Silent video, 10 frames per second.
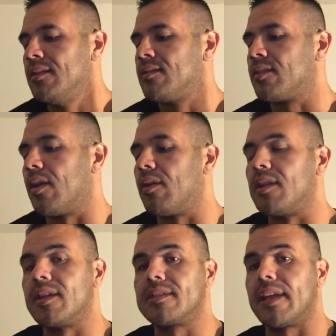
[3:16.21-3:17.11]
So it
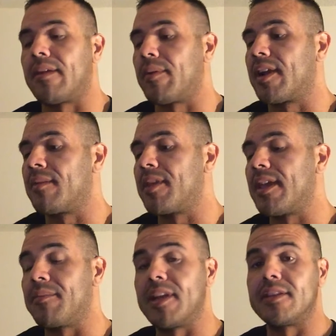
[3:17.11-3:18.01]
looks like we're going to
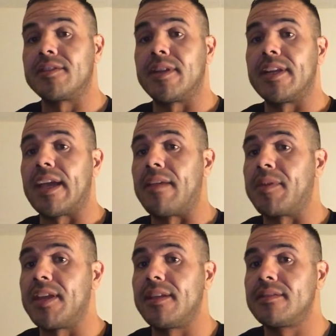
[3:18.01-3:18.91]
be administering
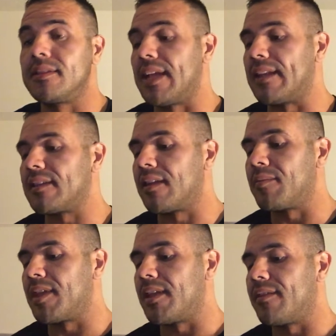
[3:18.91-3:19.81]
diabetes, and that's going to
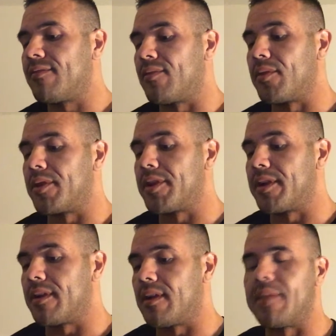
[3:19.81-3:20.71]
be we're
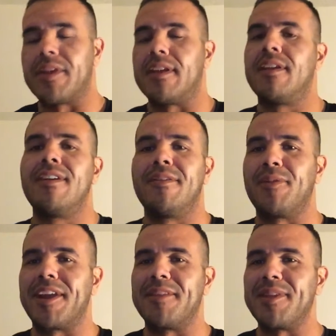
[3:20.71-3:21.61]

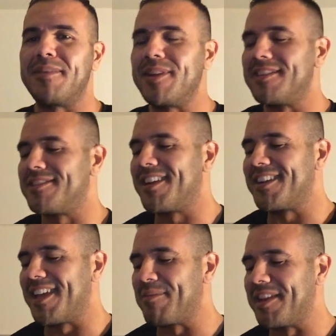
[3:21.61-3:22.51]
going to be
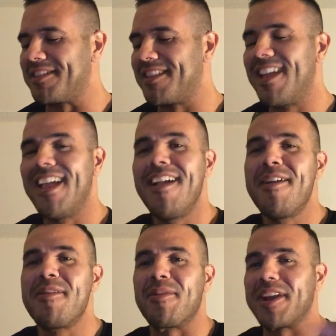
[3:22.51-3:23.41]
administering diabetes.
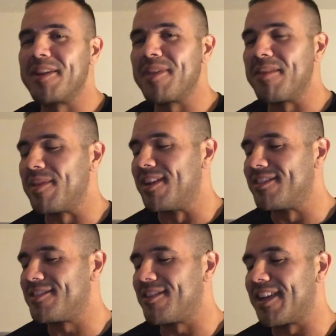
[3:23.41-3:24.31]
We're going to be
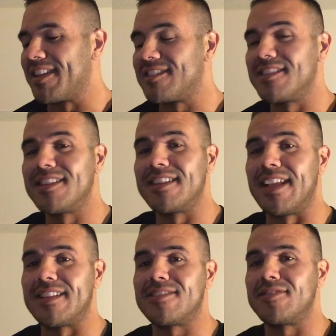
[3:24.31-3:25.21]
administering insulin,
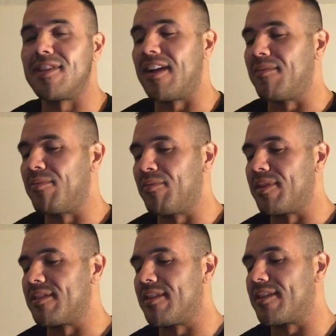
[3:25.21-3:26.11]
and that's to help
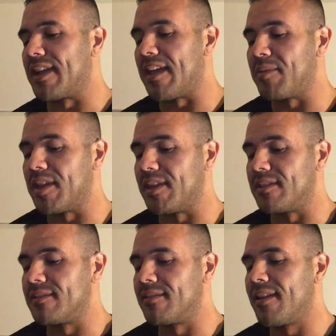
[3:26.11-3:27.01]
with your
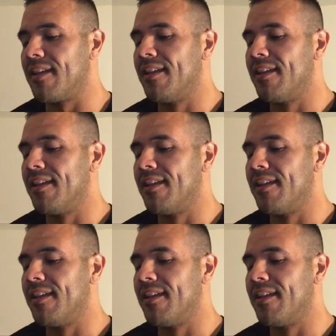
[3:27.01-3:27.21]
diabetes.